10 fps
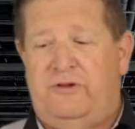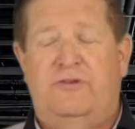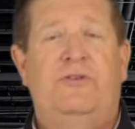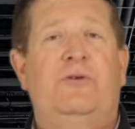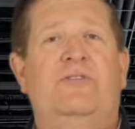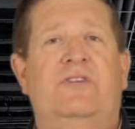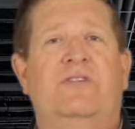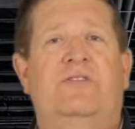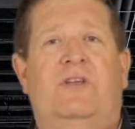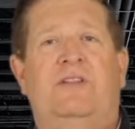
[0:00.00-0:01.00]
just use
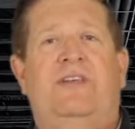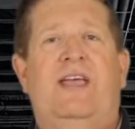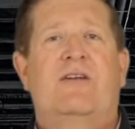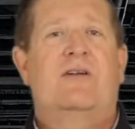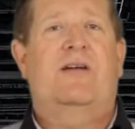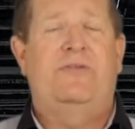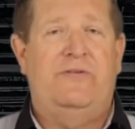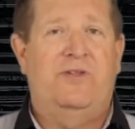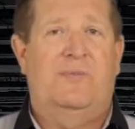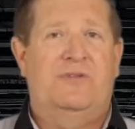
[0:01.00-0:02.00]
this container after
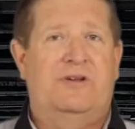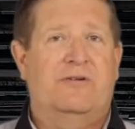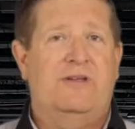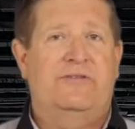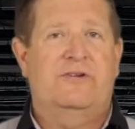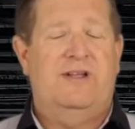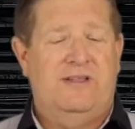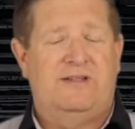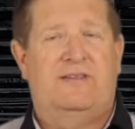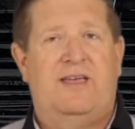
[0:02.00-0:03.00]
you've dumped the degreaser into
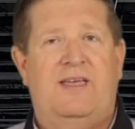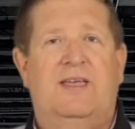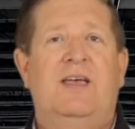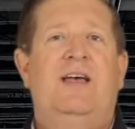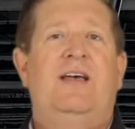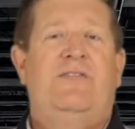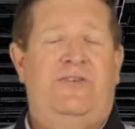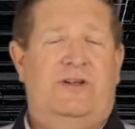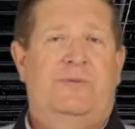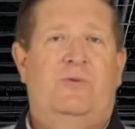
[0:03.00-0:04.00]
the tank,
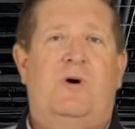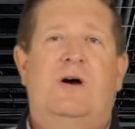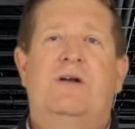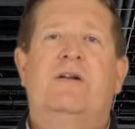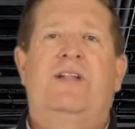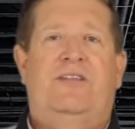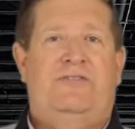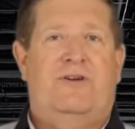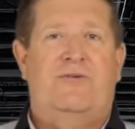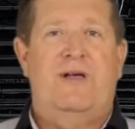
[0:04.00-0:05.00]
fill it up with water, and that's
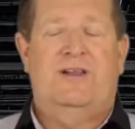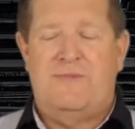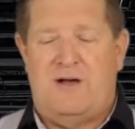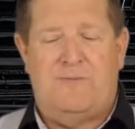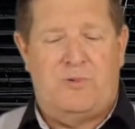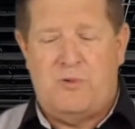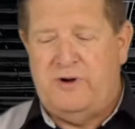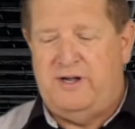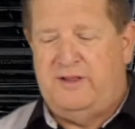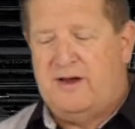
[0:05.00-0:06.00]
the correct amount. Pour
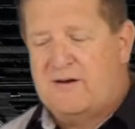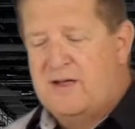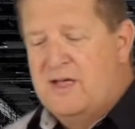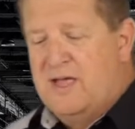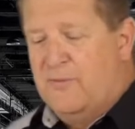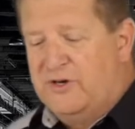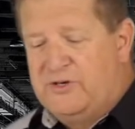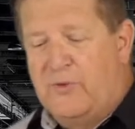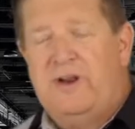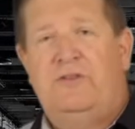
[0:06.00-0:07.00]
it in there, and what you
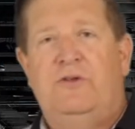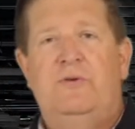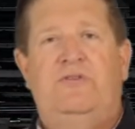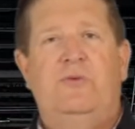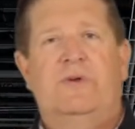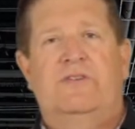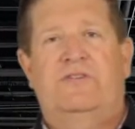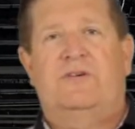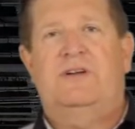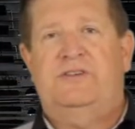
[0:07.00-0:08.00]
want to do is you want to
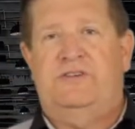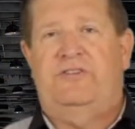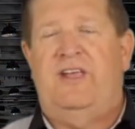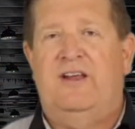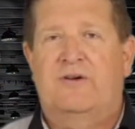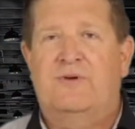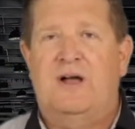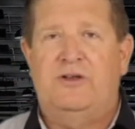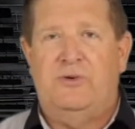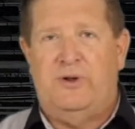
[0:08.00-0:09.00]
slosh this tank
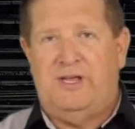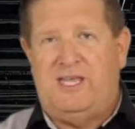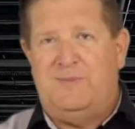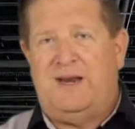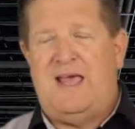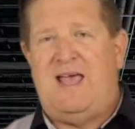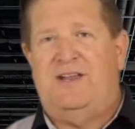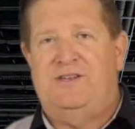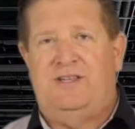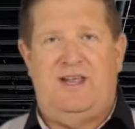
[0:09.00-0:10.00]
around. You want to keep it
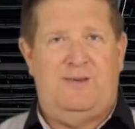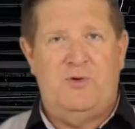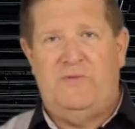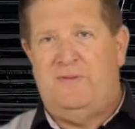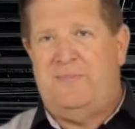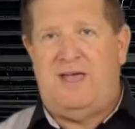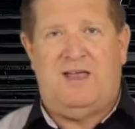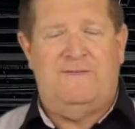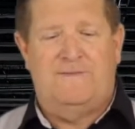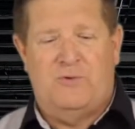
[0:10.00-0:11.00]
agitated, moving back
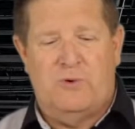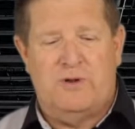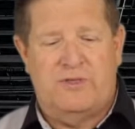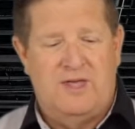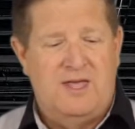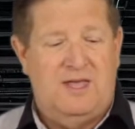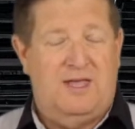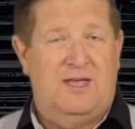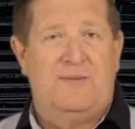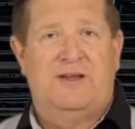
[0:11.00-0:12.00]
and forth.
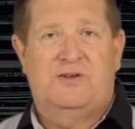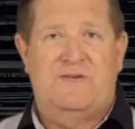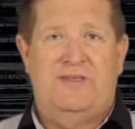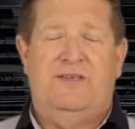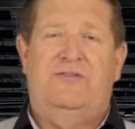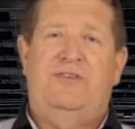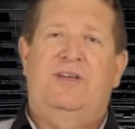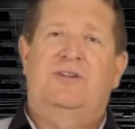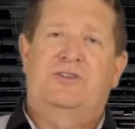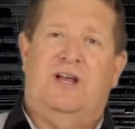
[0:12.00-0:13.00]
Again, make sure everything's
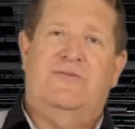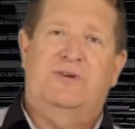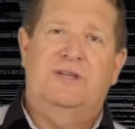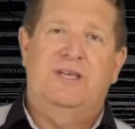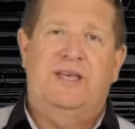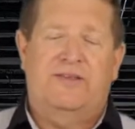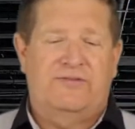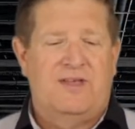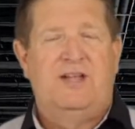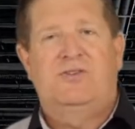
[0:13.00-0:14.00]
sealed, check for leaks,
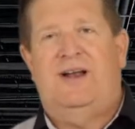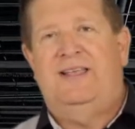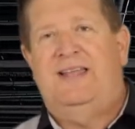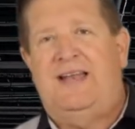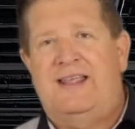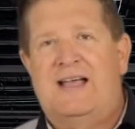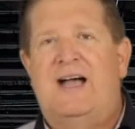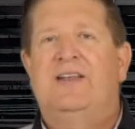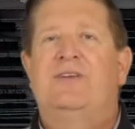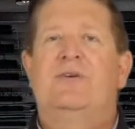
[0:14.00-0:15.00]
try not to get any
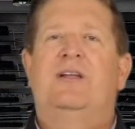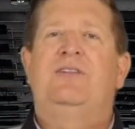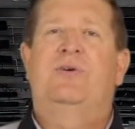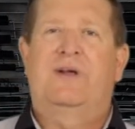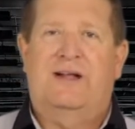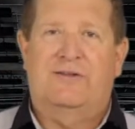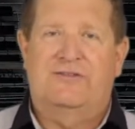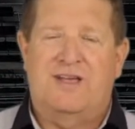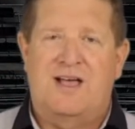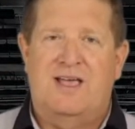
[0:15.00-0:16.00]
on you, and do it
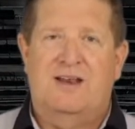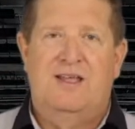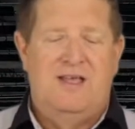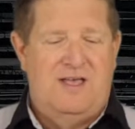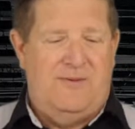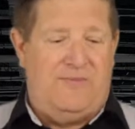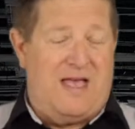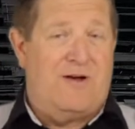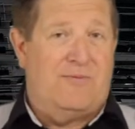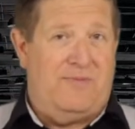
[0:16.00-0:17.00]
outside.
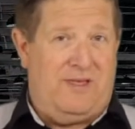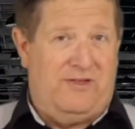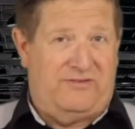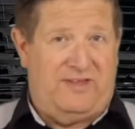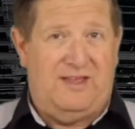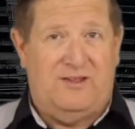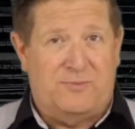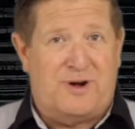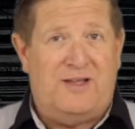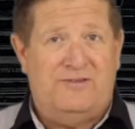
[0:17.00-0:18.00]
Now, this
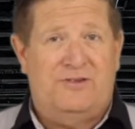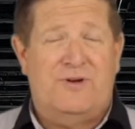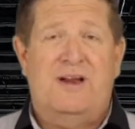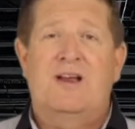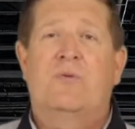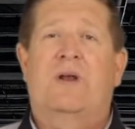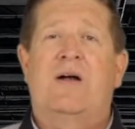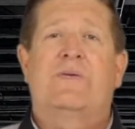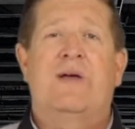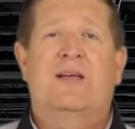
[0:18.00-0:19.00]
process right here, what I
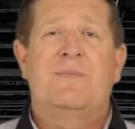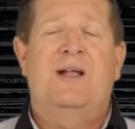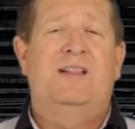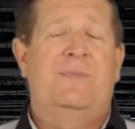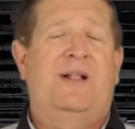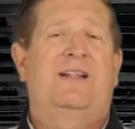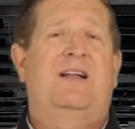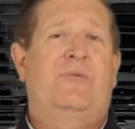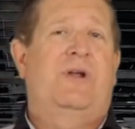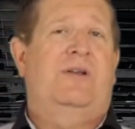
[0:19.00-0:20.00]
would recommend, depending
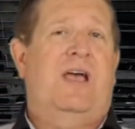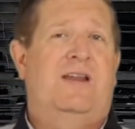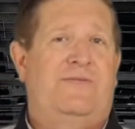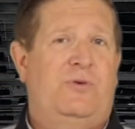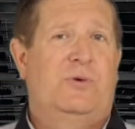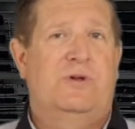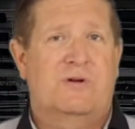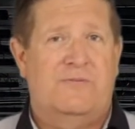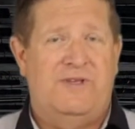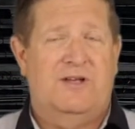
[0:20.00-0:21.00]
on what kind of fuel your
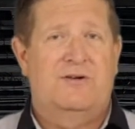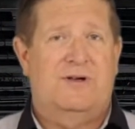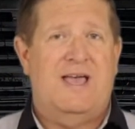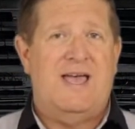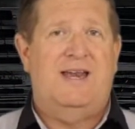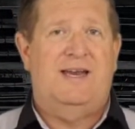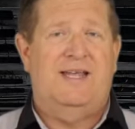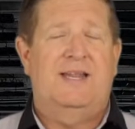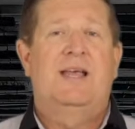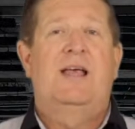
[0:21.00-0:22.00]
vehicle had in
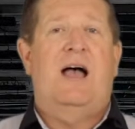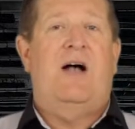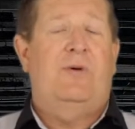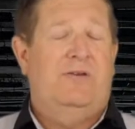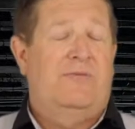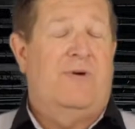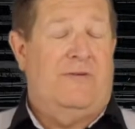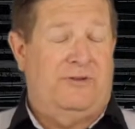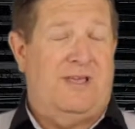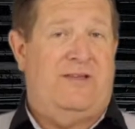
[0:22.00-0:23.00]
it, I would
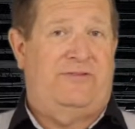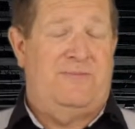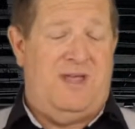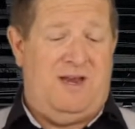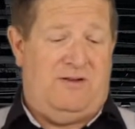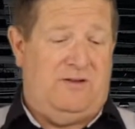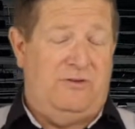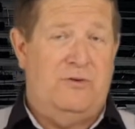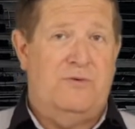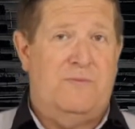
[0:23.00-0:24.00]
roughly estimate to
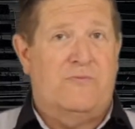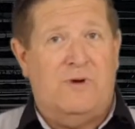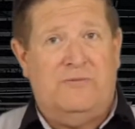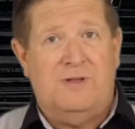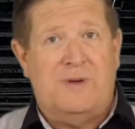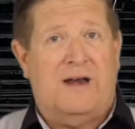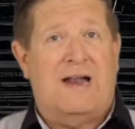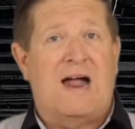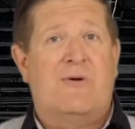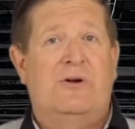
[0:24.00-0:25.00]
do roughly about an
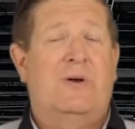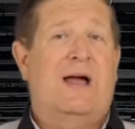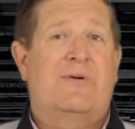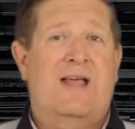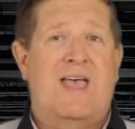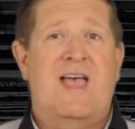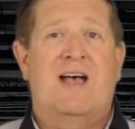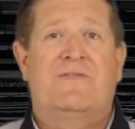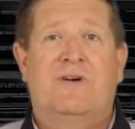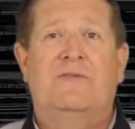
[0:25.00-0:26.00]
hour to hour and a
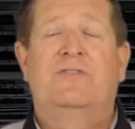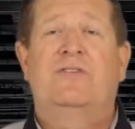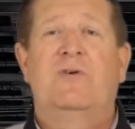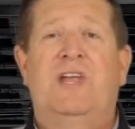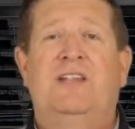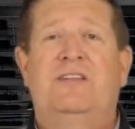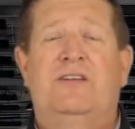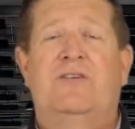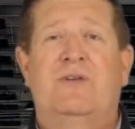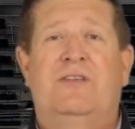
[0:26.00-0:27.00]
half of soaking to
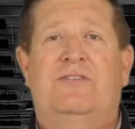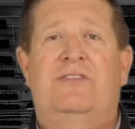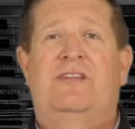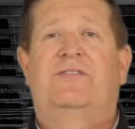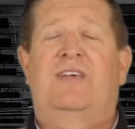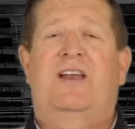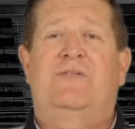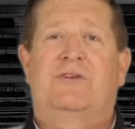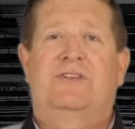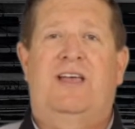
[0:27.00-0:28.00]
degrease the inside
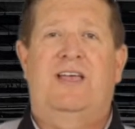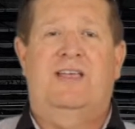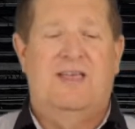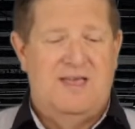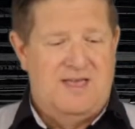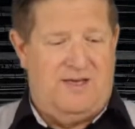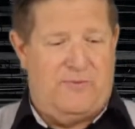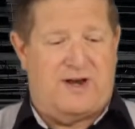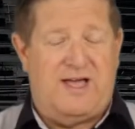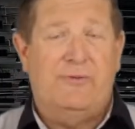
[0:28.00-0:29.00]
of your tank. And
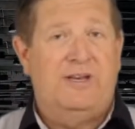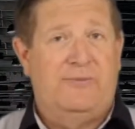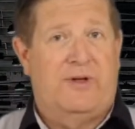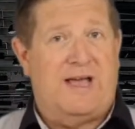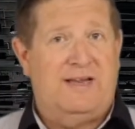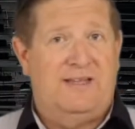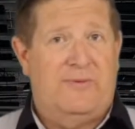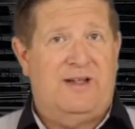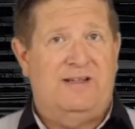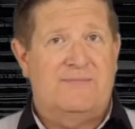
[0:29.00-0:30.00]
what I did
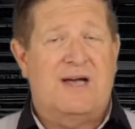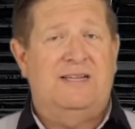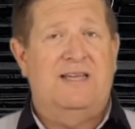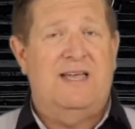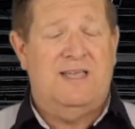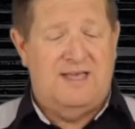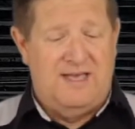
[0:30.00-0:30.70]
when I did my tank